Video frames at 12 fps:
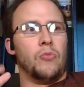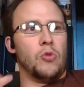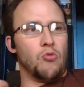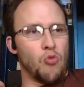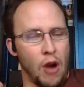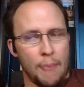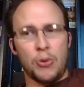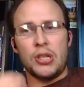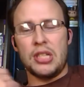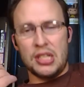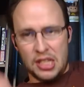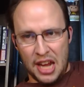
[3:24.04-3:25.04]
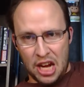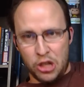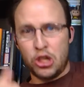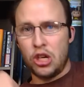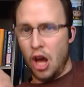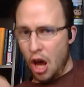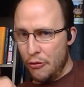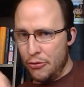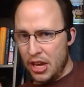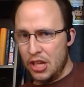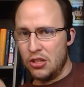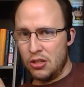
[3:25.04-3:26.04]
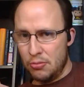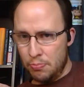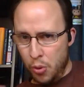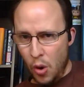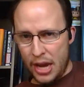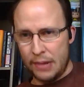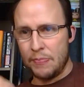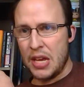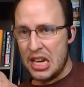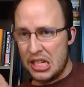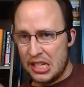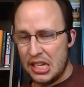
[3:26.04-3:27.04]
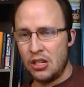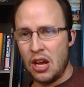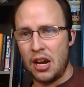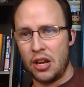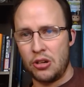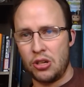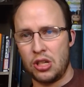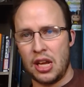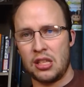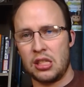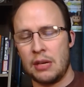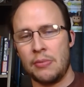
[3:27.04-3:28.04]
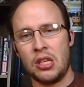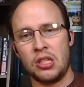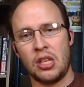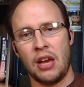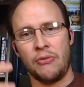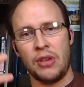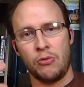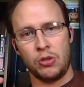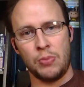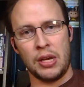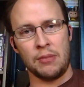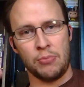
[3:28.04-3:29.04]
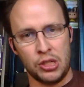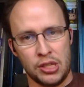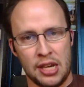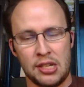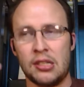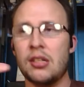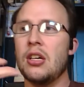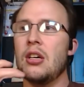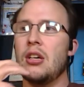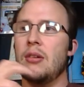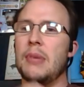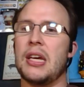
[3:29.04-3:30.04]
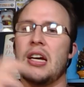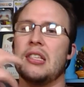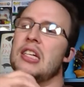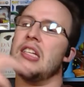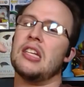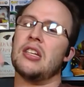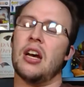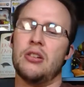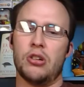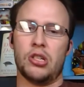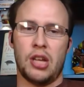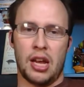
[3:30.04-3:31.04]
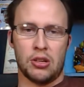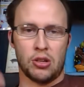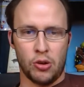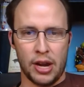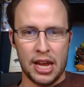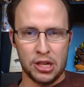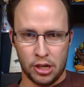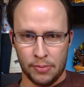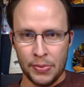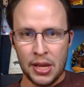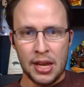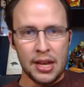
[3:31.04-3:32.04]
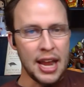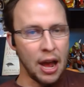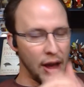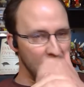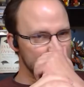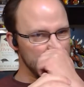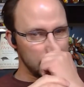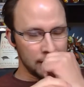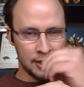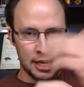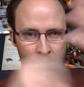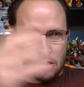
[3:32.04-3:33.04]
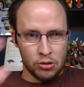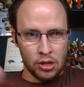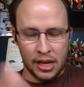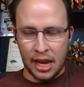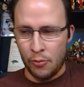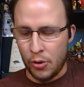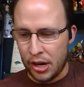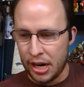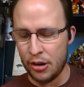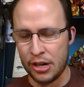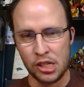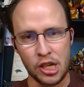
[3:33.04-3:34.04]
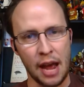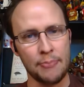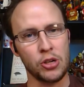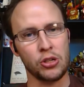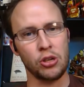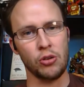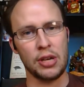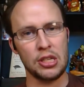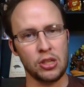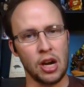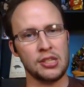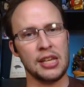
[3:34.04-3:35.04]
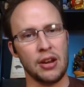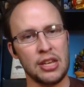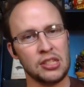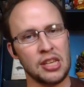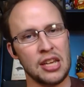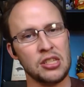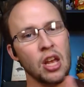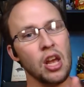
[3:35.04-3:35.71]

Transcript: representation of his point. He did not understand some of the stuff that was being presented because he didn't understand creation. Now, as he continues, again, we're here in Chapter 2. He starts out, he says,